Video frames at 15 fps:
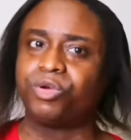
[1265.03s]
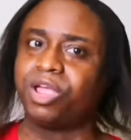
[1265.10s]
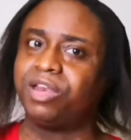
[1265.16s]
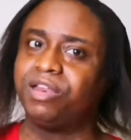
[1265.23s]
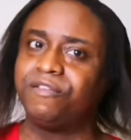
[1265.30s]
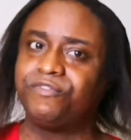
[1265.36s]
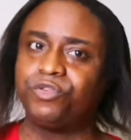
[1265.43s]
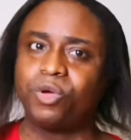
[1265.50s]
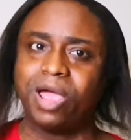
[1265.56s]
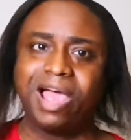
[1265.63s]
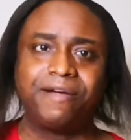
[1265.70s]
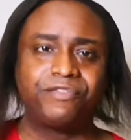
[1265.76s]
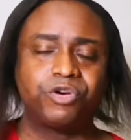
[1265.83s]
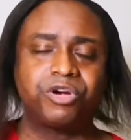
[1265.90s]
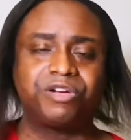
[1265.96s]
And if you
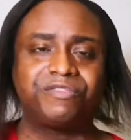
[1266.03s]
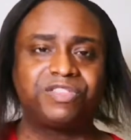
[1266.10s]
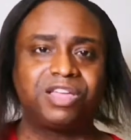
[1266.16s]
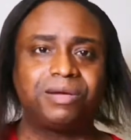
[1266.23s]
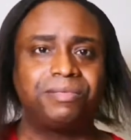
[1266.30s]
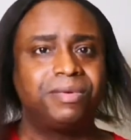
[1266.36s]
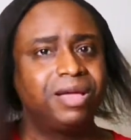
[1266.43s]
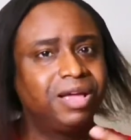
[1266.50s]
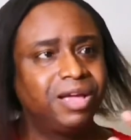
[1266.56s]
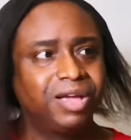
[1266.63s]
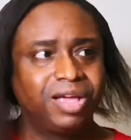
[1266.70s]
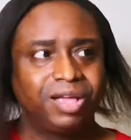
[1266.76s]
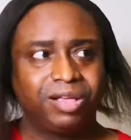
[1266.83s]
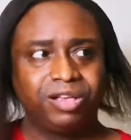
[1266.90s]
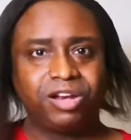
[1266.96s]
have heard of them,
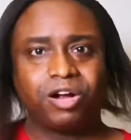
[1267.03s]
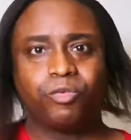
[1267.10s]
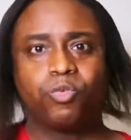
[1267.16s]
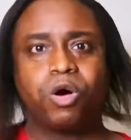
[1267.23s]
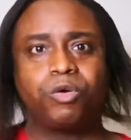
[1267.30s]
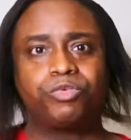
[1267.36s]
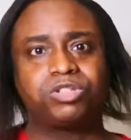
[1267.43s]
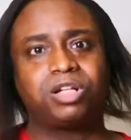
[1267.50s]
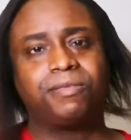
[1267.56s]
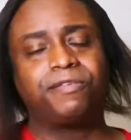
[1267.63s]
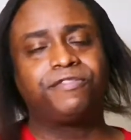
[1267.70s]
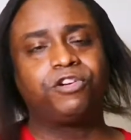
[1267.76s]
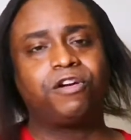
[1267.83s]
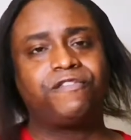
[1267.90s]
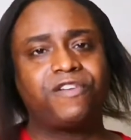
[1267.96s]
you know, what were some
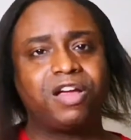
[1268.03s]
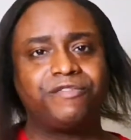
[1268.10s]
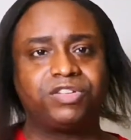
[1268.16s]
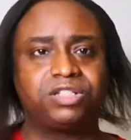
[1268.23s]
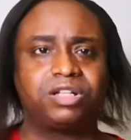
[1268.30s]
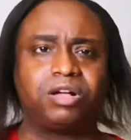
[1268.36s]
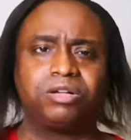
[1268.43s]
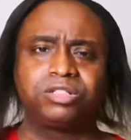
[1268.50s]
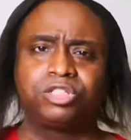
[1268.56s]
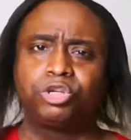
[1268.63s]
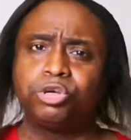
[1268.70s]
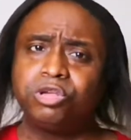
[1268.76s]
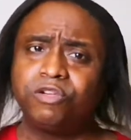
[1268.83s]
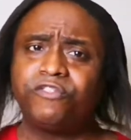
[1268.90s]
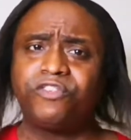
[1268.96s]
of your favorite songs? Do
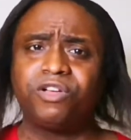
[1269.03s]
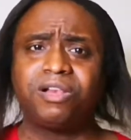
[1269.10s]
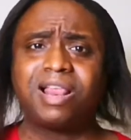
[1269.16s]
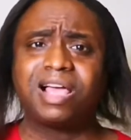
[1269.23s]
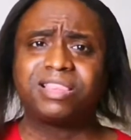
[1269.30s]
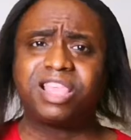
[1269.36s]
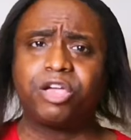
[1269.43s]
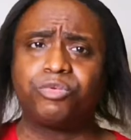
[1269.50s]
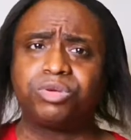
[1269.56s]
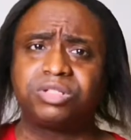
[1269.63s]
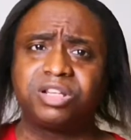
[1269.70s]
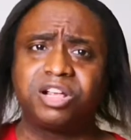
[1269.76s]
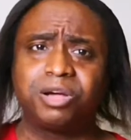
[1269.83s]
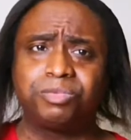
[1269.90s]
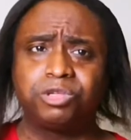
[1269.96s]
you feel like they were
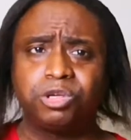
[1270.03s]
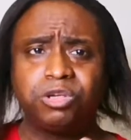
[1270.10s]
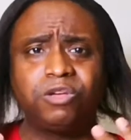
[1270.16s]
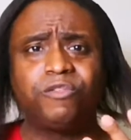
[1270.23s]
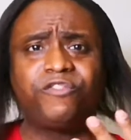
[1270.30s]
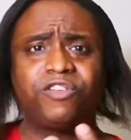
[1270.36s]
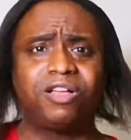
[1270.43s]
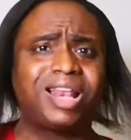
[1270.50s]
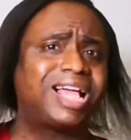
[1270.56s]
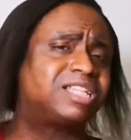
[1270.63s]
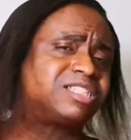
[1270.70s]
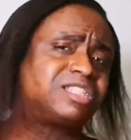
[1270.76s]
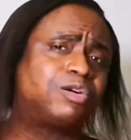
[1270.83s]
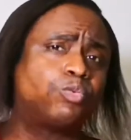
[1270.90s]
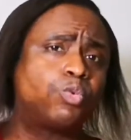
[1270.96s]
snubbed? Do you feel like
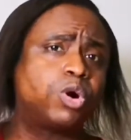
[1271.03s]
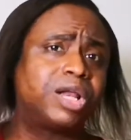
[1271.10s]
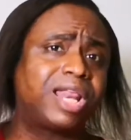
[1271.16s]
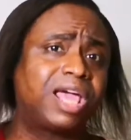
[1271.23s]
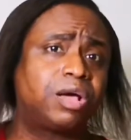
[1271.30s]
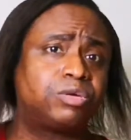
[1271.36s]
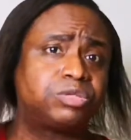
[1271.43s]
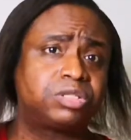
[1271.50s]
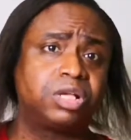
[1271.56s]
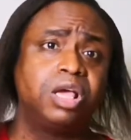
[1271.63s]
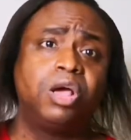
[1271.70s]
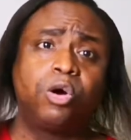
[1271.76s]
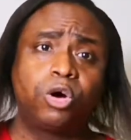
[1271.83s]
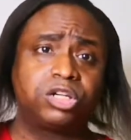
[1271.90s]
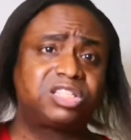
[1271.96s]
someone else
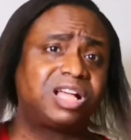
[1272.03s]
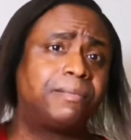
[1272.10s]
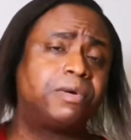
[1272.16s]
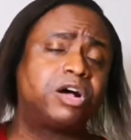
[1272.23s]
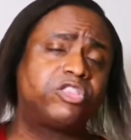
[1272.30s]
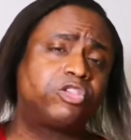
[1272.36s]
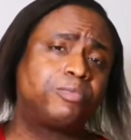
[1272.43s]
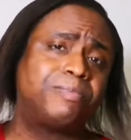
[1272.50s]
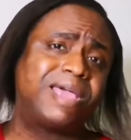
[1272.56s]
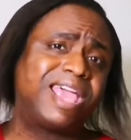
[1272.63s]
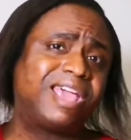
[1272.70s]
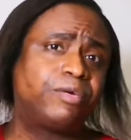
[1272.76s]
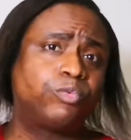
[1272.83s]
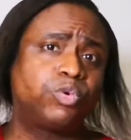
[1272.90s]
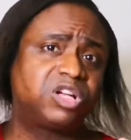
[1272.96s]
or some other
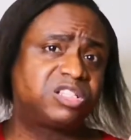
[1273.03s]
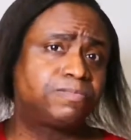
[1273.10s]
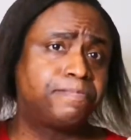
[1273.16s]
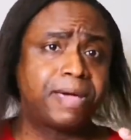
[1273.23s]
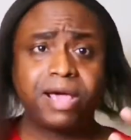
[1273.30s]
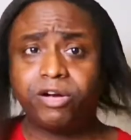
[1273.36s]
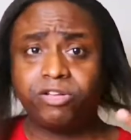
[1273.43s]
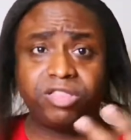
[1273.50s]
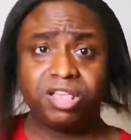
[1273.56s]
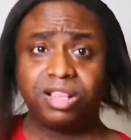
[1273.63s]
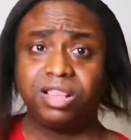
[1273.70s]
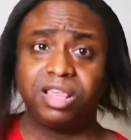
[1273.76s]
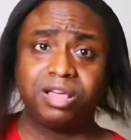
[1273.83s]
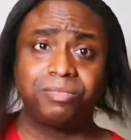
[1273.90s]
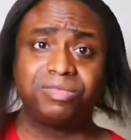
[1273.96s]
band was better
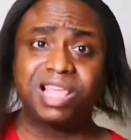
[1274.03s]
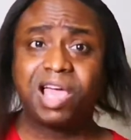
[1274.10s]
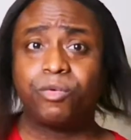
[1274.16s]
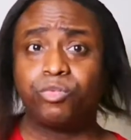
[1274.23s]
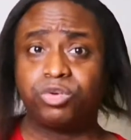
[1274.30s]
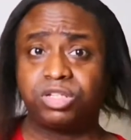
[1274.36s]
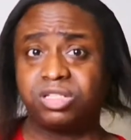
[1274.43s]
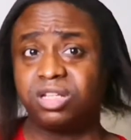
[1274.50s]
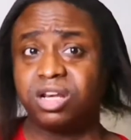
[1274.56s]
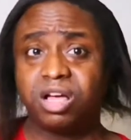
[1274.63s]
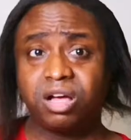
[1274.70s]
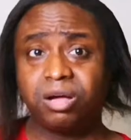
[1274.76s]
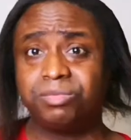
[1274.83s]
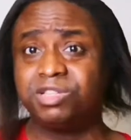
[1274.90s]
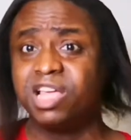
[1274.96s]
than them that was
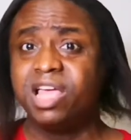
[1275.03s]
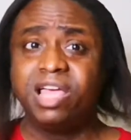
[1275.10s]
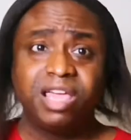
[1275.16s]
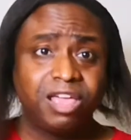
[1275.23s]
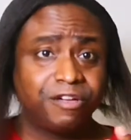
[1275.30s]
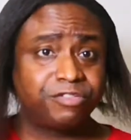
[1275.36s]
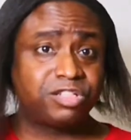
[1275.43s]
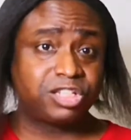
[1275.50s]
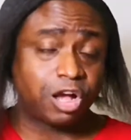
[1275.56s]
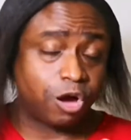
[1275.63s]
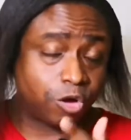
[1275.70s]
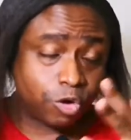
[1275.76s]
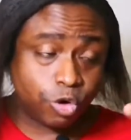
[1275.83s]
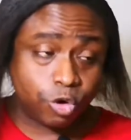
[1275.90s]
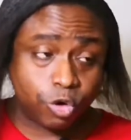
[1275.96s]
snubbed? If
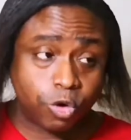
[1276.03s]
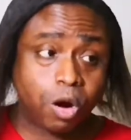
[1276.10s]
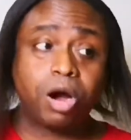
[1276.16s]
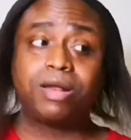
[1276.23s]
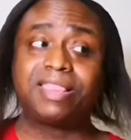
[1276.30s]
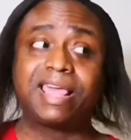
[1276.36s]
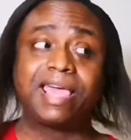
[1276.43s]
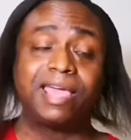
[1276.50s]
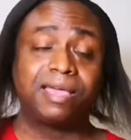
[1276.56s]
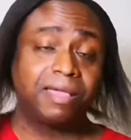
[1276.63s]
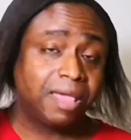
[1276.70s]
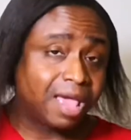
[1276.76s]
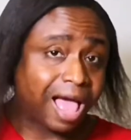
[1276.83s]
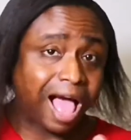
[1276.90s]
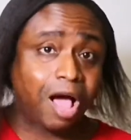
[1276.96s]
so, who are they?
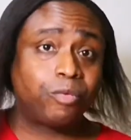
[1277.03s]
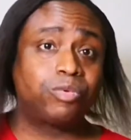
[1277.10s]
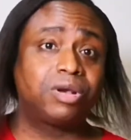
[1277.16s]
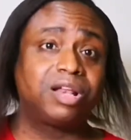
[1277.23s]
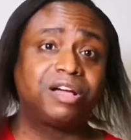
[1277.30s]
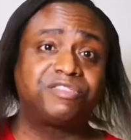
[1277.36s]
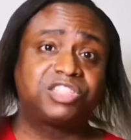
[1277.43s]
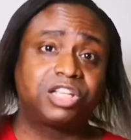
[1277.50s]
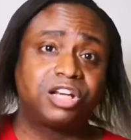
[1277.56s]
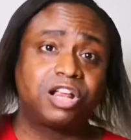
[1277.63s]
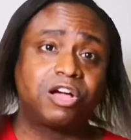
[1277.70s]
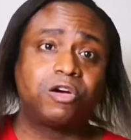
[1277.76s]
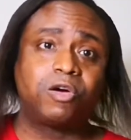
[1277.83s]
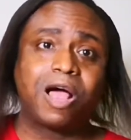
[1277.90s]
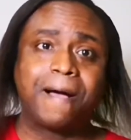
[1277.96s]
I would love to know.